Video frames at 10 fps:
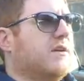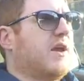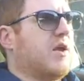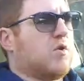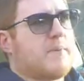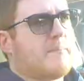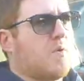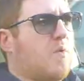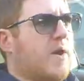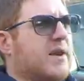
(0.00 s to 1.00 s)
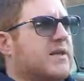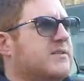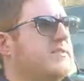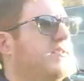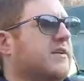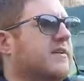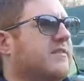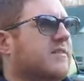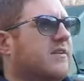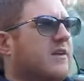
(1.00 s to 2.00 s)
and remember what it is to
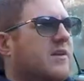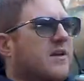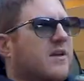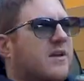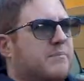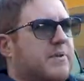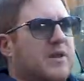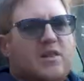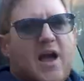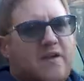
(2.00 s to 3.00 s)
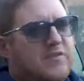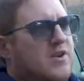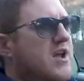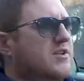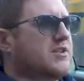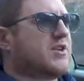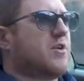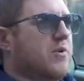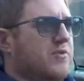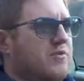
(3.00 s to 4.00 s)
be alive and not just
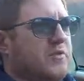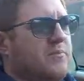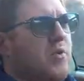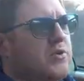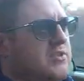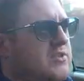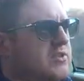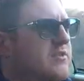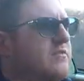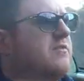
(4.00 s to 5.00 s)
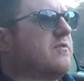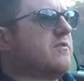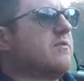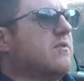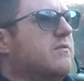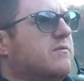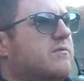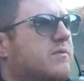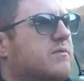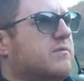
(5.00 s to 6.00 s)
going through the motions of,
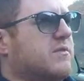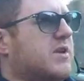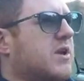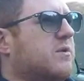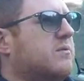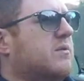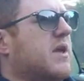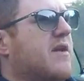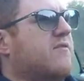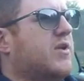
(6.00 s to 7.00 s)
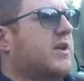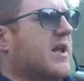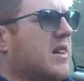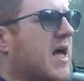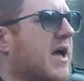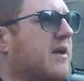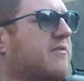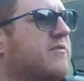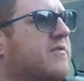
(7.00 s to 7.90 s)
you know, everyday life.